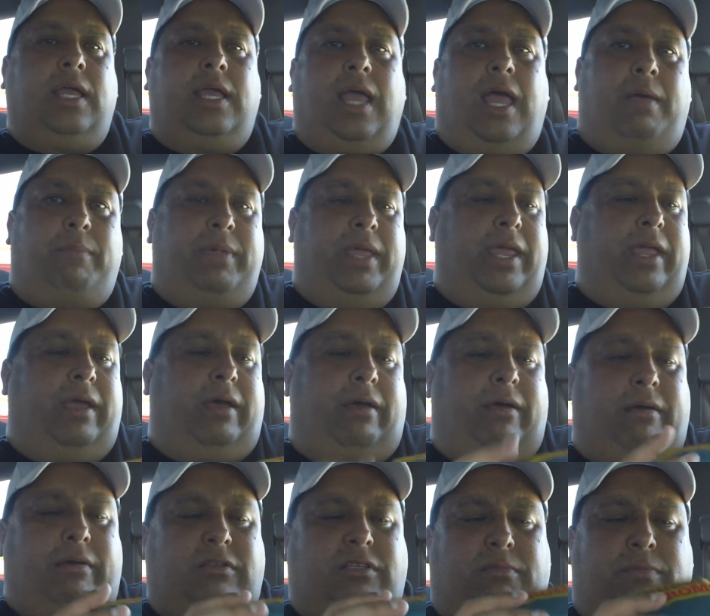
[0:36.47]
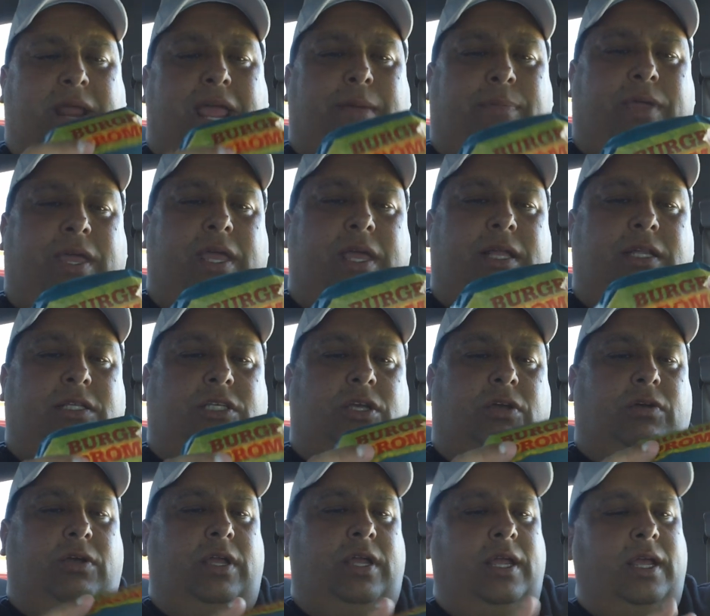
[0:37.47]
Got me uh, some napkins.
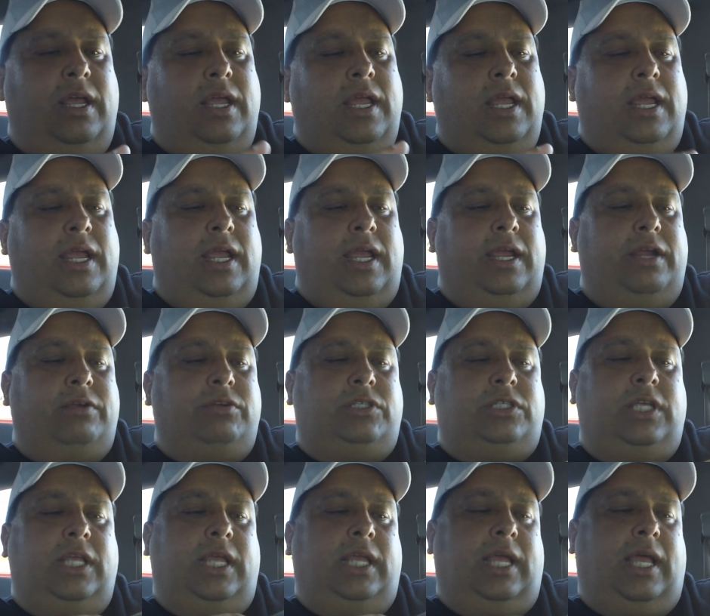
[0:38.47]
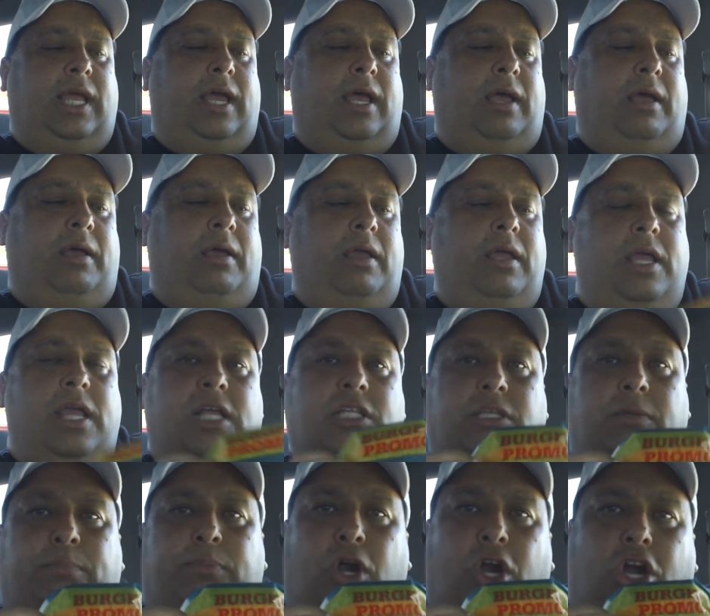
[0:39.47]
So here's the uh,
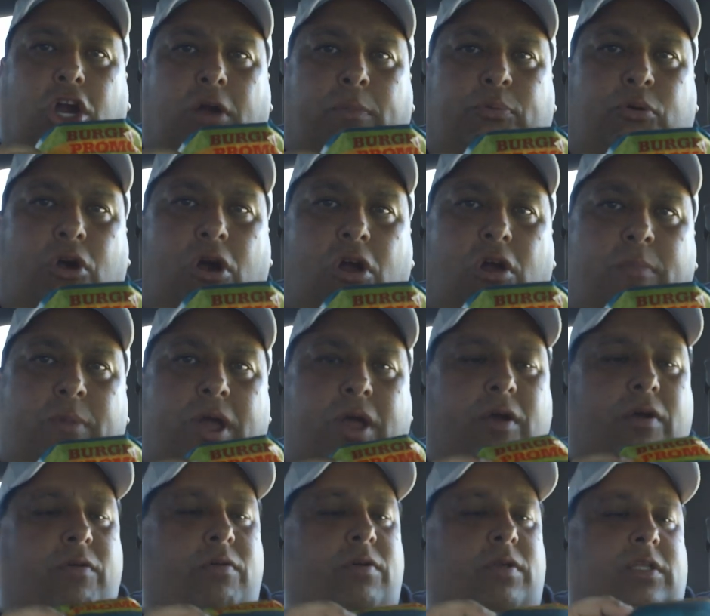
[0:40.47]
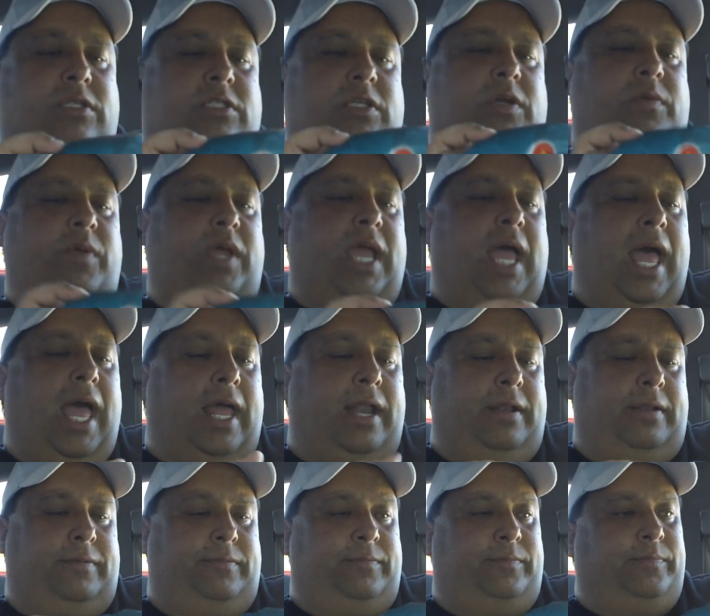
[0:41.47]
the burger promo. Let's see what we got.
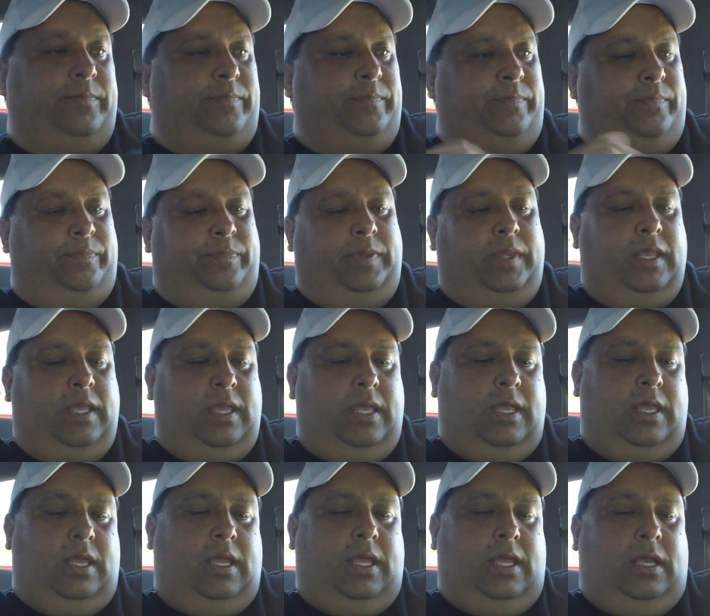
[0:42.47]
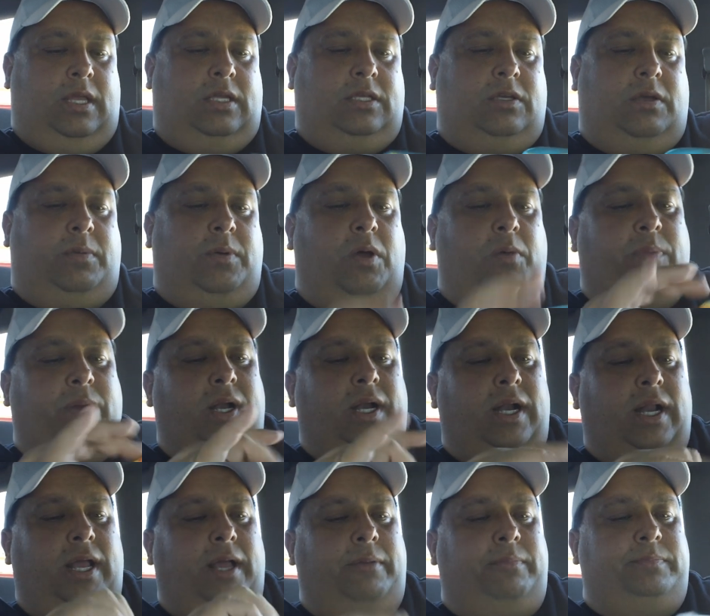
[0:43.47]
So I'll open
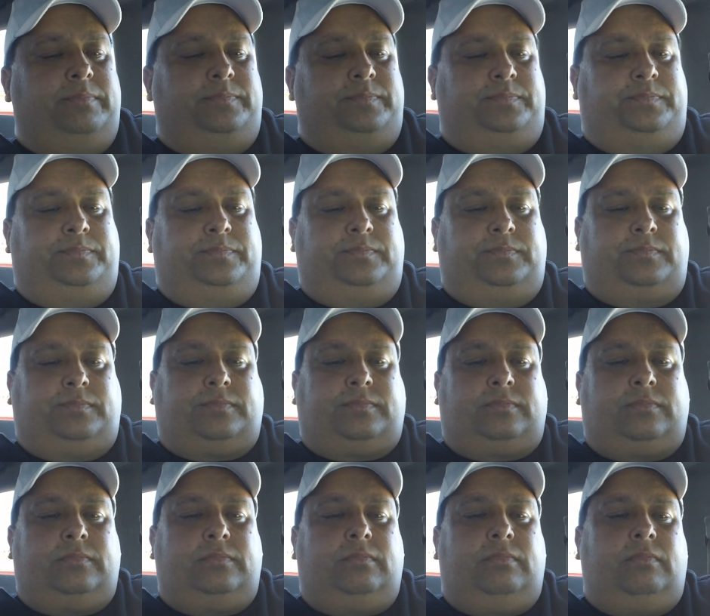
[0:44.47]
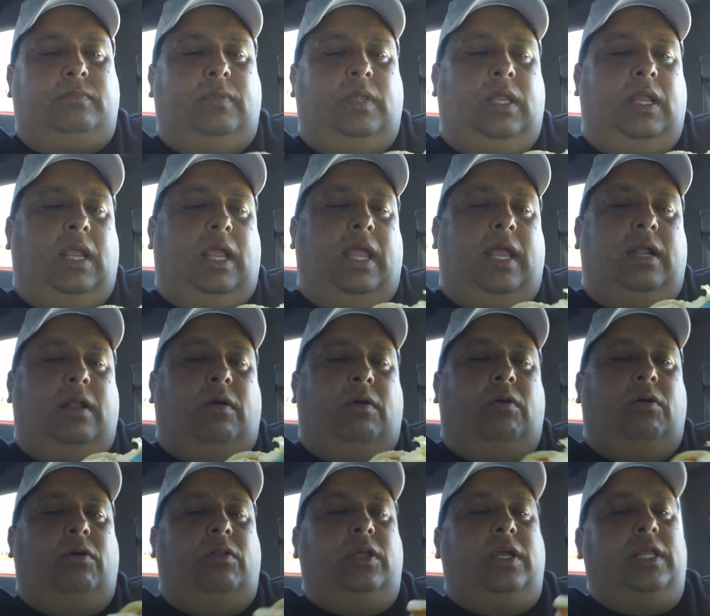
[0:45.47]
it up, and
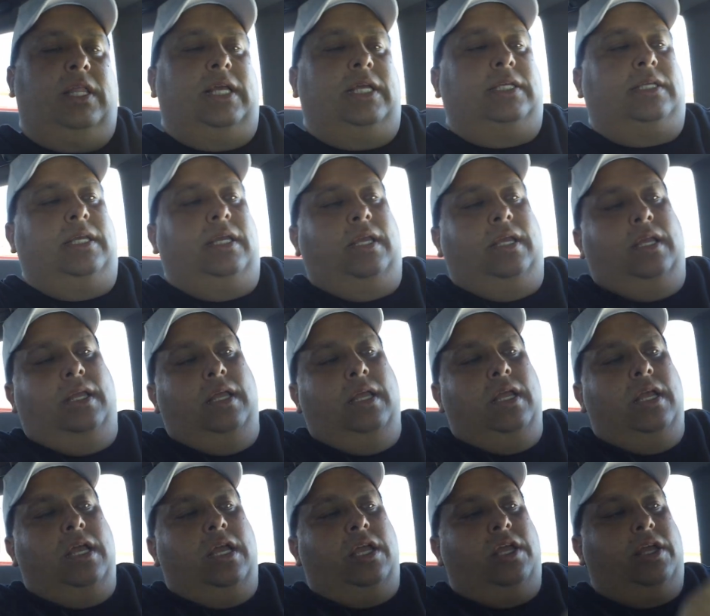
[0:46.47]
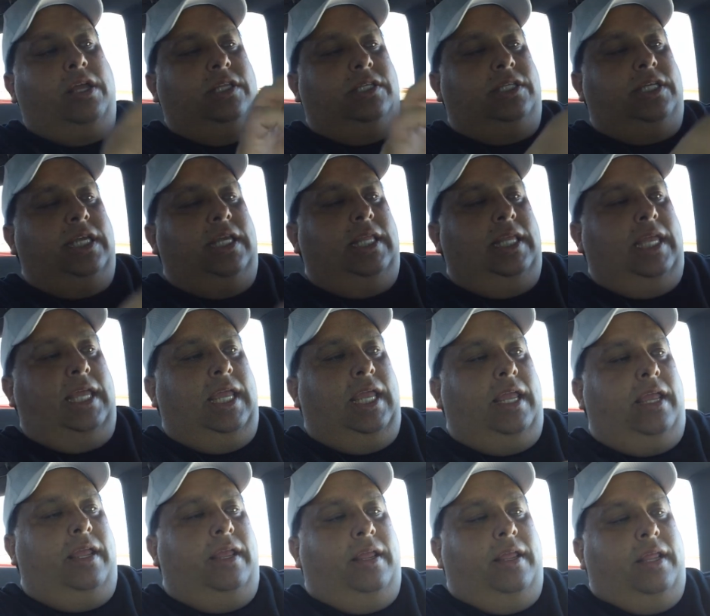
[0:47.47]
oh, look at this. You can see
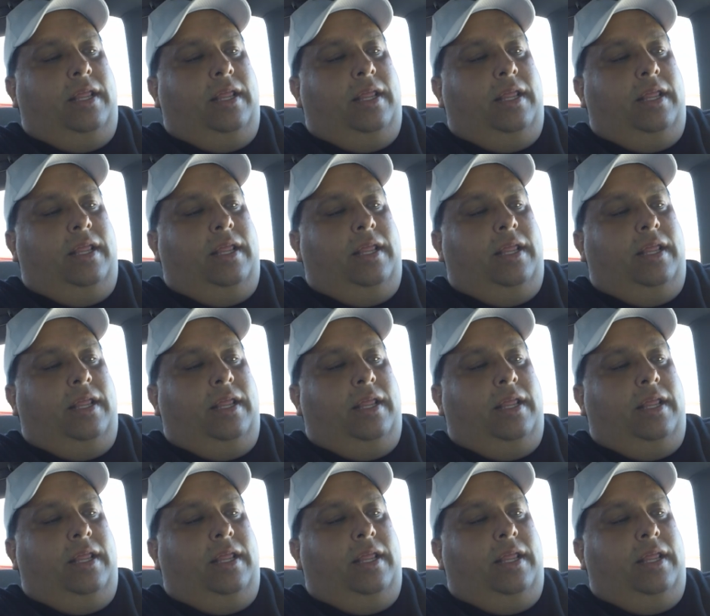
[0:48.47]
the